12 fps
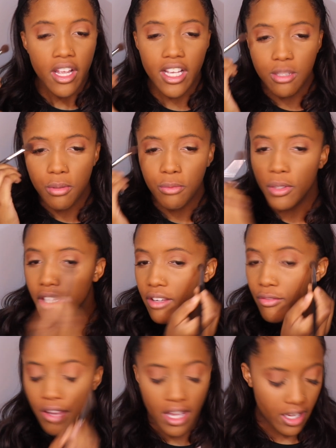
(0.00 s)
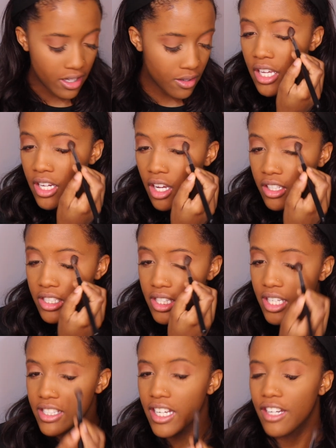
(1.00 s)
It's been really fun. And it
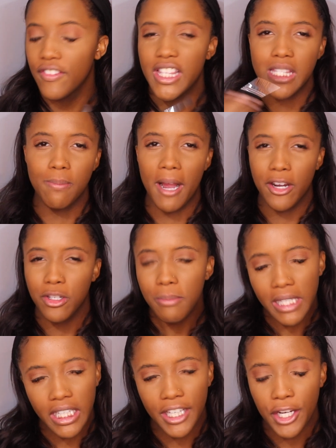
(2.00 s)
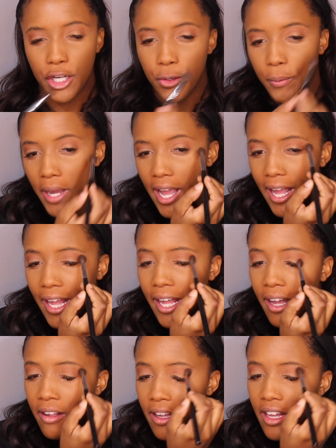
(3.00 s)
honestly has kind of inspired me in a new way